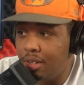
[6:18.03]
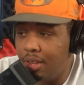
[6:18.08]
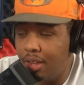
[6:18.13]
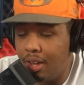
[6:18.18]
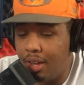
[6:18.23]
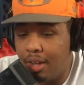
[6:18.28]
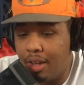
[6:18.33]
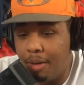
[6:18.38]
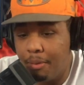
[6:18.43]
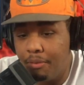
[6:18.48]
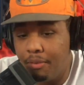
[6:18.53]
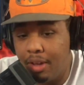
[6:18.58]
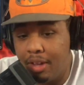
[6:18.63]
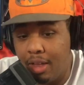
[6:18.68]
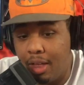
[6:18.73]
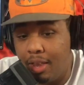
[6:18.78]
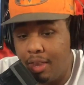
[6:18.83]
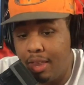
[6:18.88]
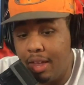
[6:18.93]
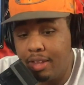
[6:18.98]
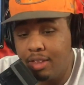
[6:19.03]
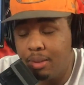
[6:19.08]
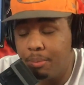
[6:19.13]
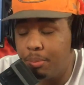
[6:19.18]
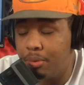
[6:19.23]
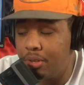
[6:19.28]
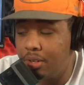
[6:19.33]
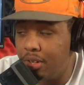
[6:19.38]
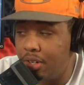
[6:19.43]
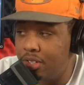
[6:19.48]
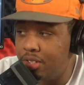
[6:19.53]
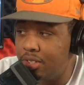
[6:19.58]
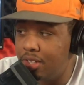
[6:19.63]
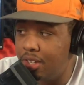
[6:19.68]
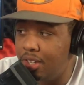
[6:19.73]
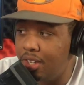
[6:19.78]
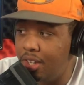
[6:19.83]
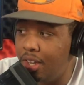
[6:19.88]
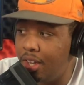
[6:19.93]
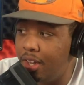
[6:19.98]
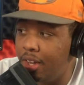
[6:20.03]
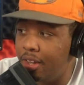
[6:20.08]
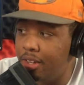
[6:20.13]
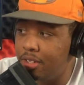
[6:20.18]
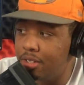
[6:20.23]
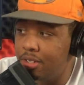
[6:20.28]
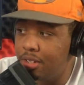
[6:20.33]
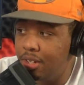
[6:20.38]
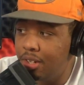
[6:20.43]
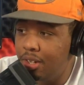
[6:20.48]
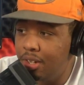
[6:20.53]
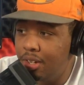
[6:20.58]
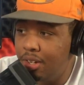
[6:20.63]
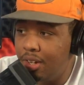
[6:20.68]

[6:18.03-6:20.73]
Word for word: Like, I, I like the production that he has.